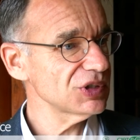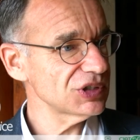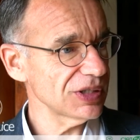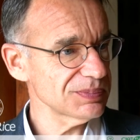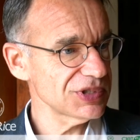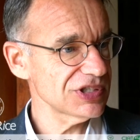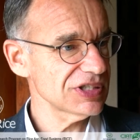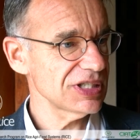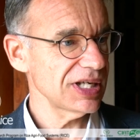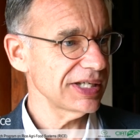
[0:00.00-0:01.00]

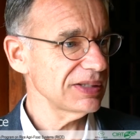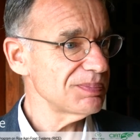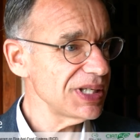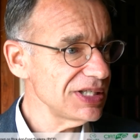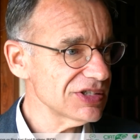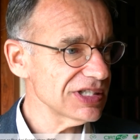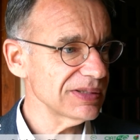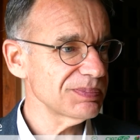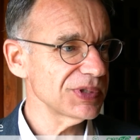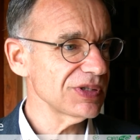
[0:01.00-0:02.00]
crops like beans
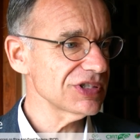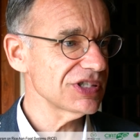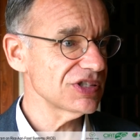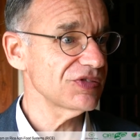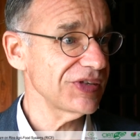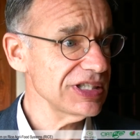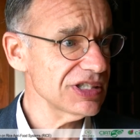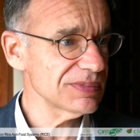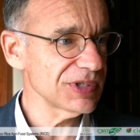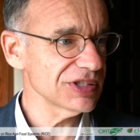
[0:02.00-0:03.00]
and pulses,
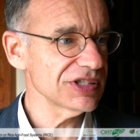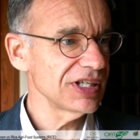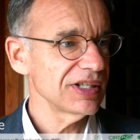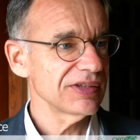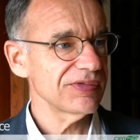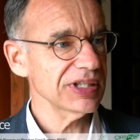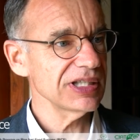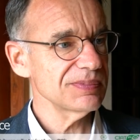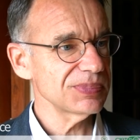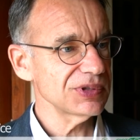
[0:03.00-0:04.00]
vegetables, very
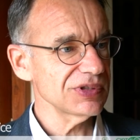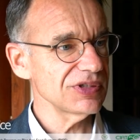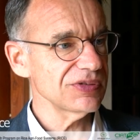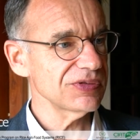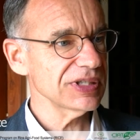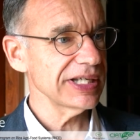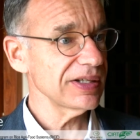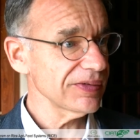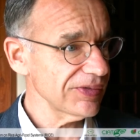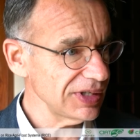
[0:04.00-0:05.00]
important for a
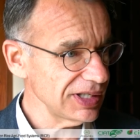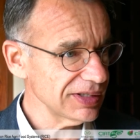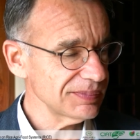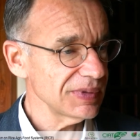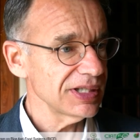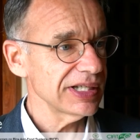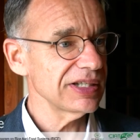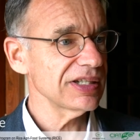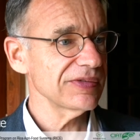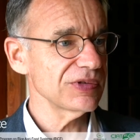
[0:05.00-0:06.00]
healthy
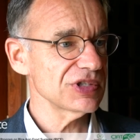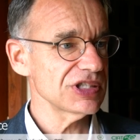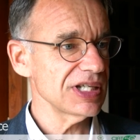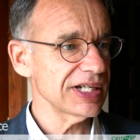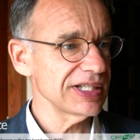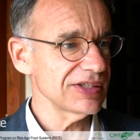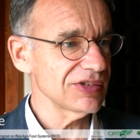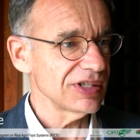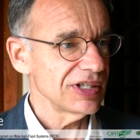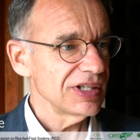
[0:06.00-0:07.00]
and diverse
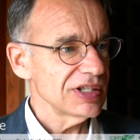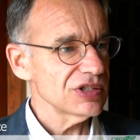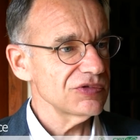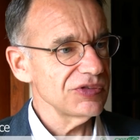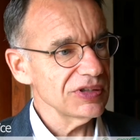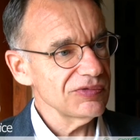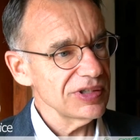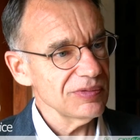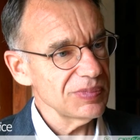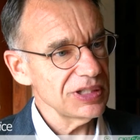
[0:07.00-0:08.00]
diet. So we'll
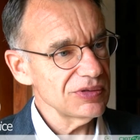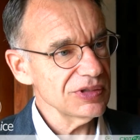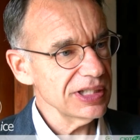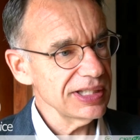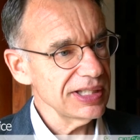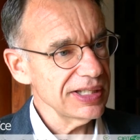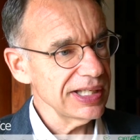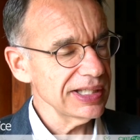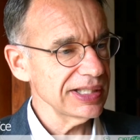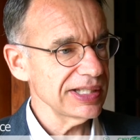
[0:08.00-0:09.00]
be looking in
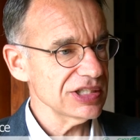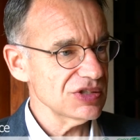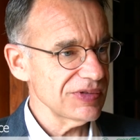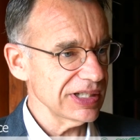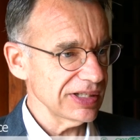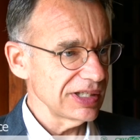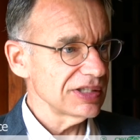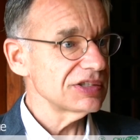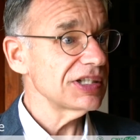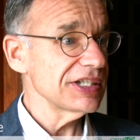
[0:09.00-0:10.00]
areas where
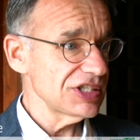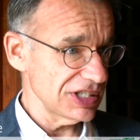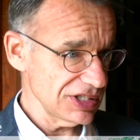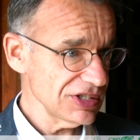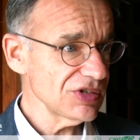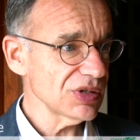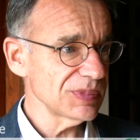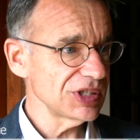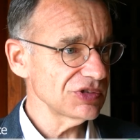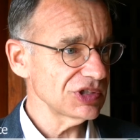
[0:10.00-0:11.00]
rice is the
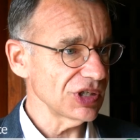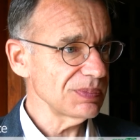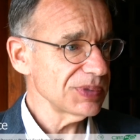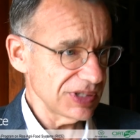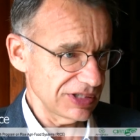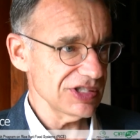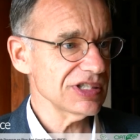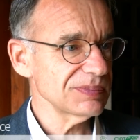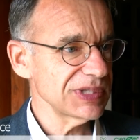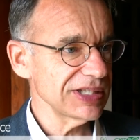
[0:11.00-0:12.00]
dominant crop, that is
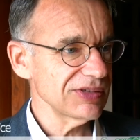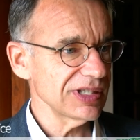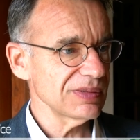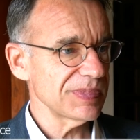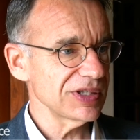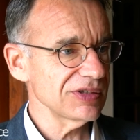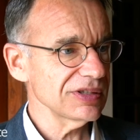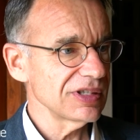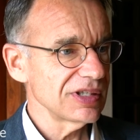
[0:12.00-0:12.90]
our bread and butter,